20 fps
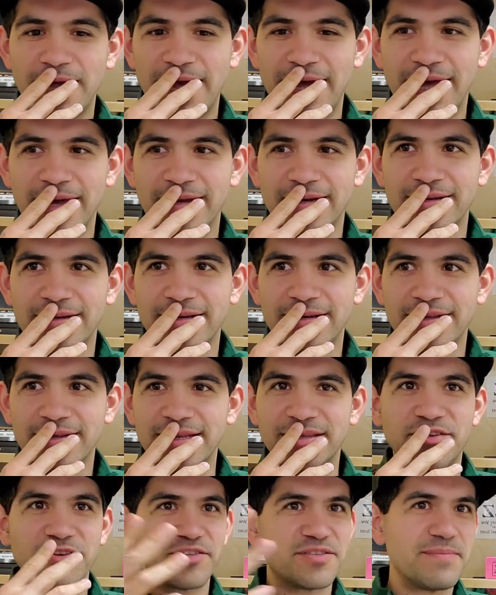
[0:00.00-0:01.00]
And
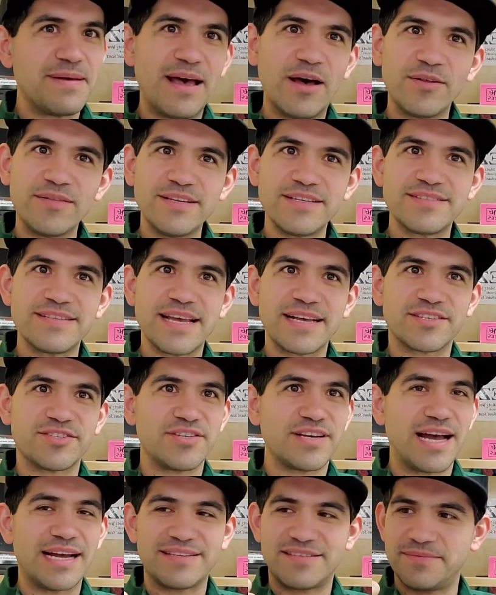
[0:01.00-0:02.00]
there's some healthy snacks. You
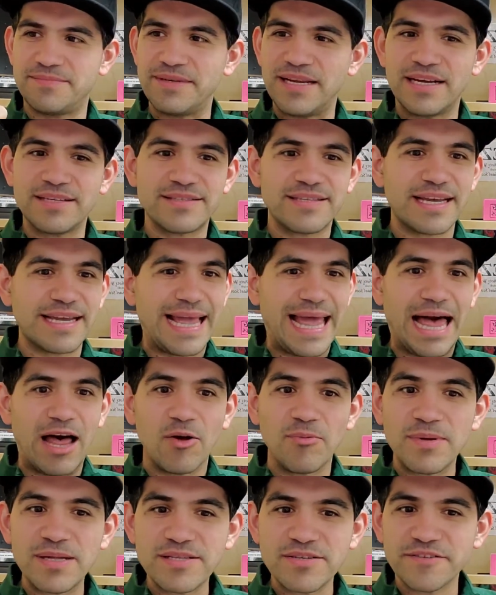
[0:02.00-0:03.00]
got some nuts, like
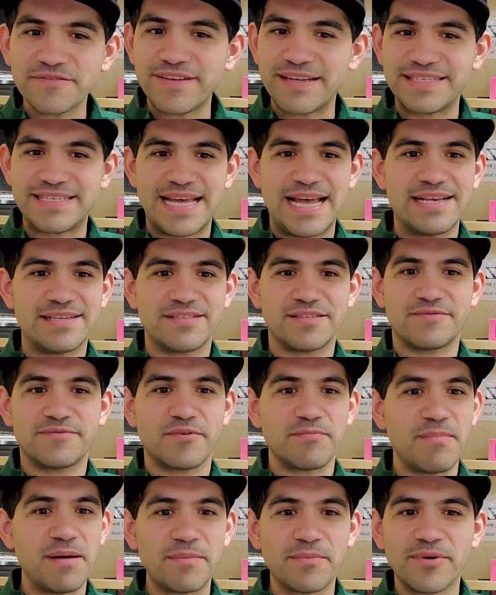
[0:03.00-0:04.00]
almonds are fantastic for
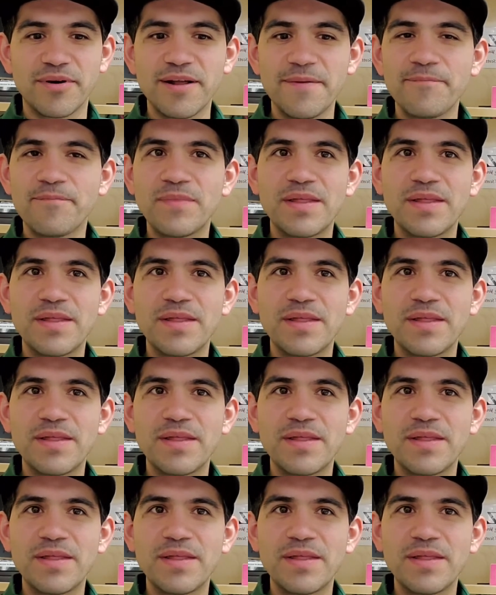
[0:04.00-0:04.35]
memory.